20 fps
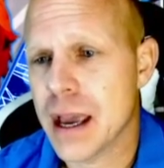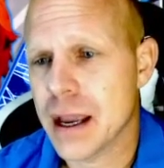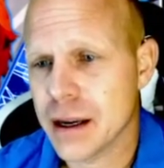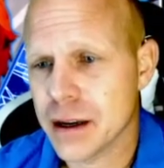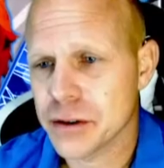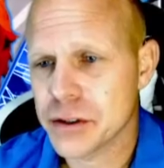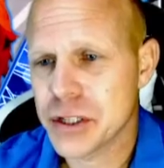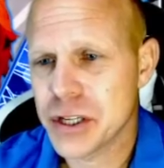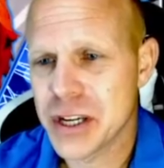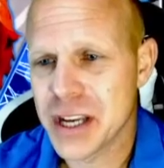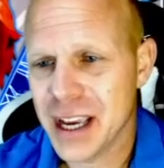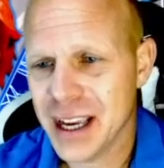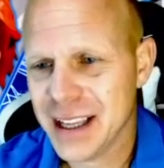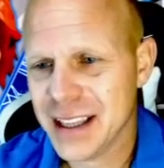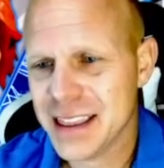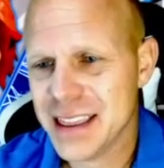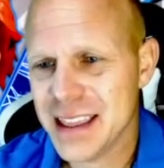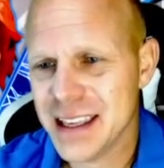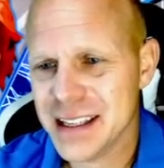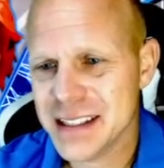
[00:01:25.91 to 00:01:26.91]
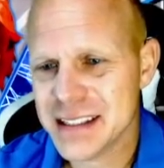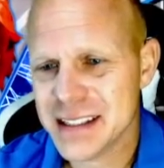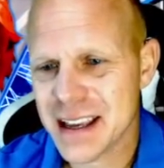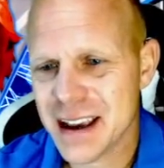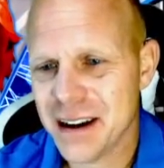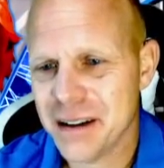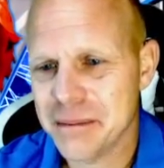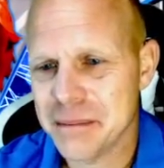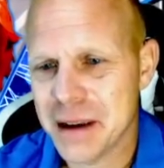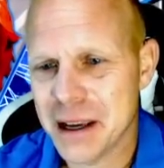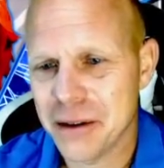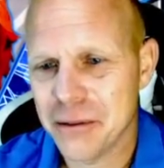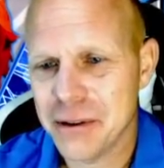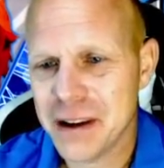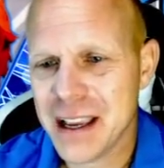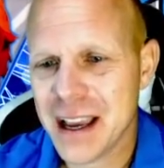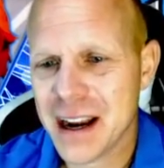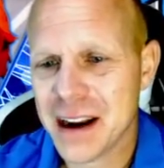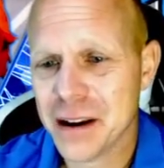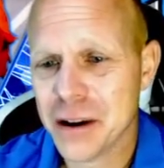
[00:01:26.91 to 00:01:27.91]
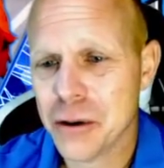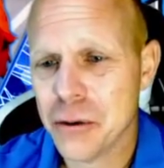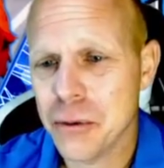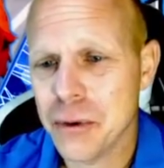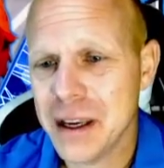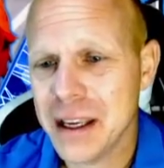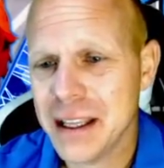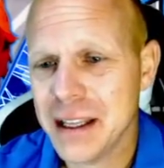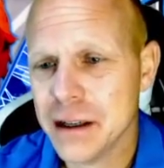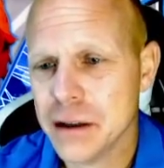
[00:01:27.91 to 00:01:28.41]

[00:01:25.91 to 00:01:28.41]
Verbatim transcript: Now check this out, man. We got a queen.